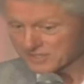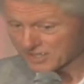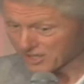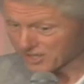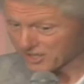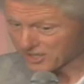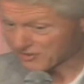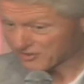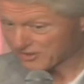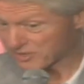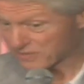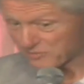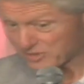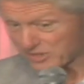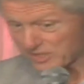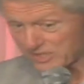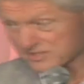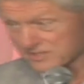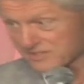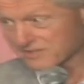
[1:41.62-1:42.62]
inaugurated
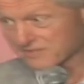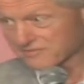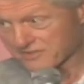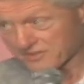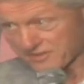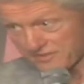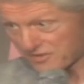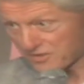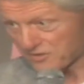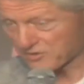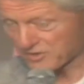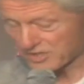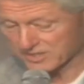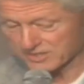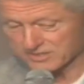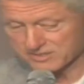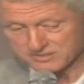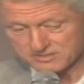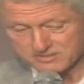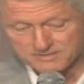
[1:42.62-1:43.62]
president 50
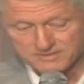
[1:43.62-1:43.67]
weeks.